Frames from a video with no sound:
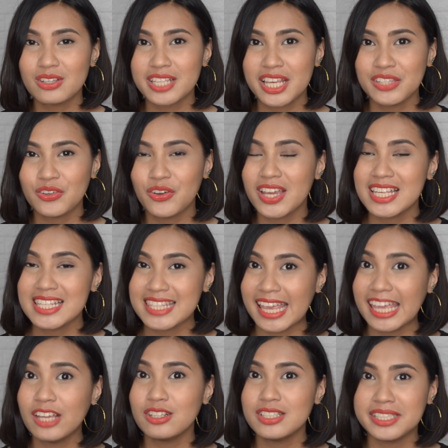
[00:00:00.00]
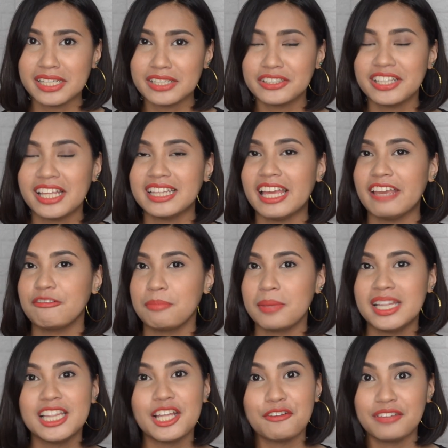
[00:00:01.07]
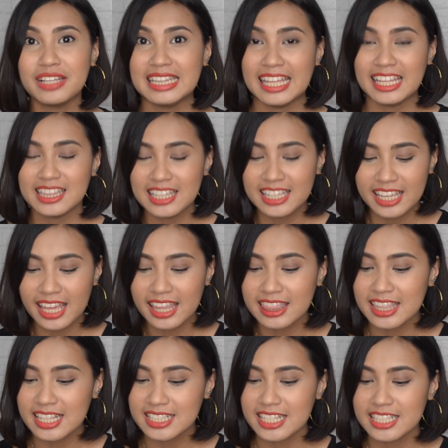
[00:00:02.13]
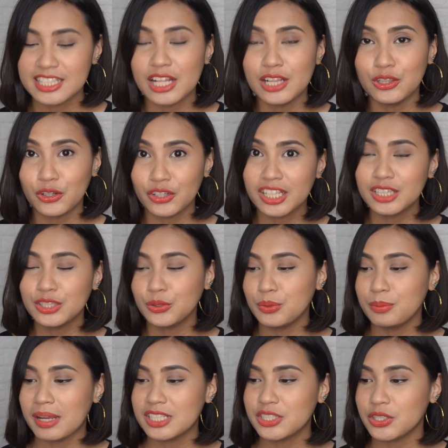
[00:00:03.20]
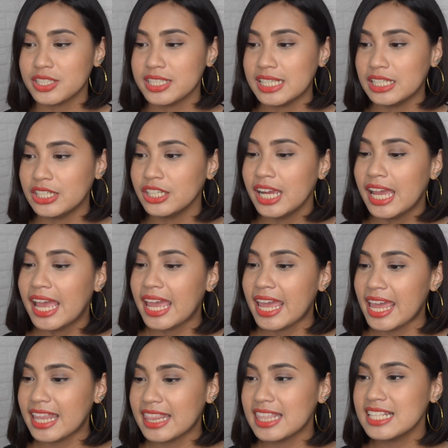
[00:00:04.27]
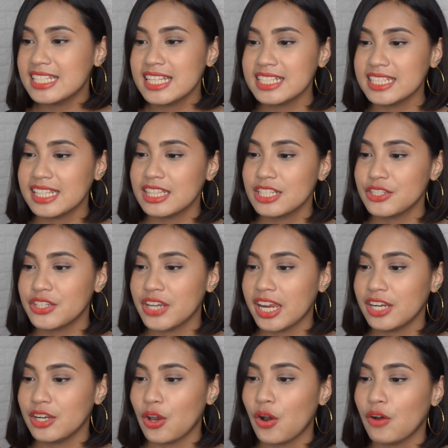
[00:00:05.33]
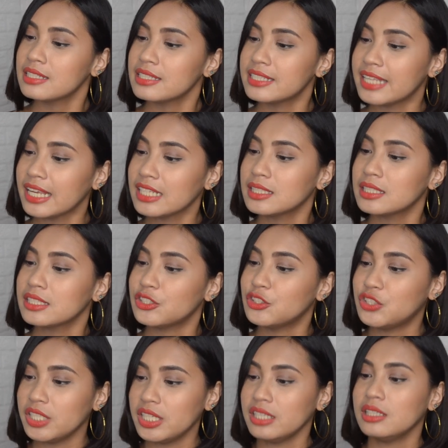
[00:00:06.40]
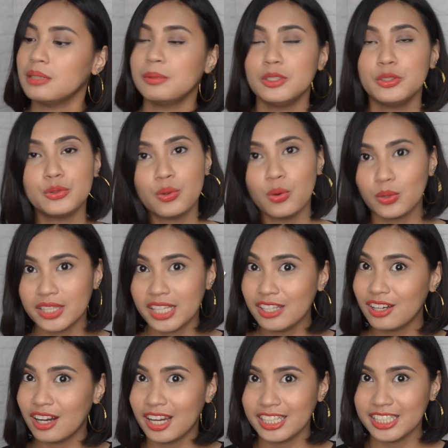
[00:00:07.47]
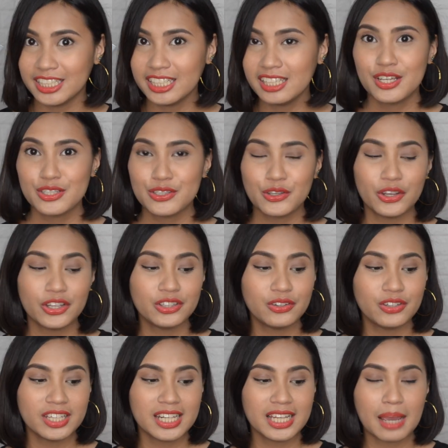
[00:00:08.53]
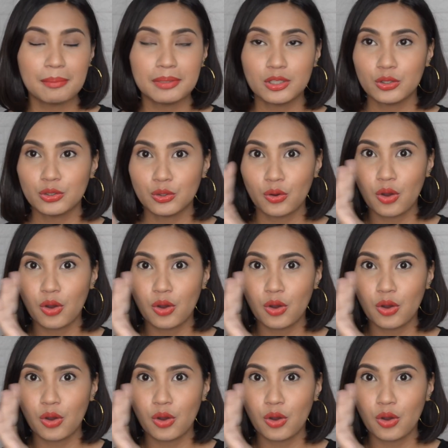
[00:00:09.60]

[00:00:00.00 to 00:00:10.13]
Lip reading: ko sa inyo is a concealer that I've been loving lately and this is the L'Oreal True Match Concealer and this is in the shade of 6GW Golden Honey. So ito yung ginagamit ko to